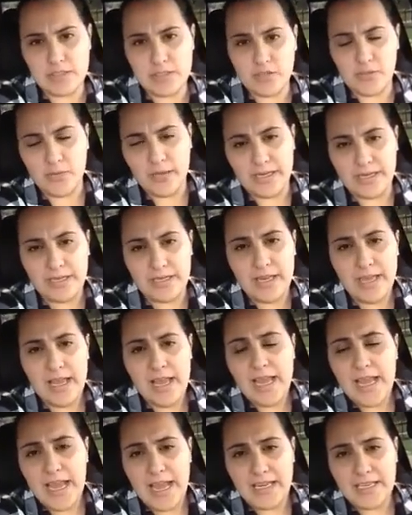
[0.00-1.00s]
doing
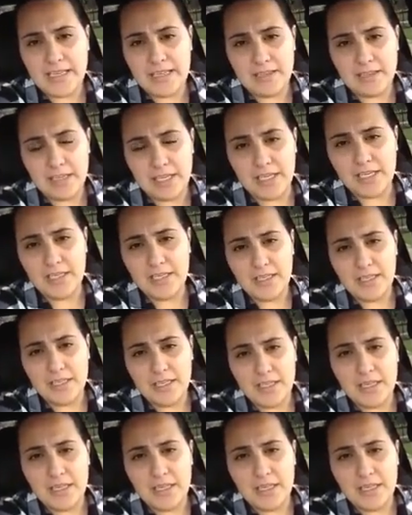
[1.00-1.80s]
anything,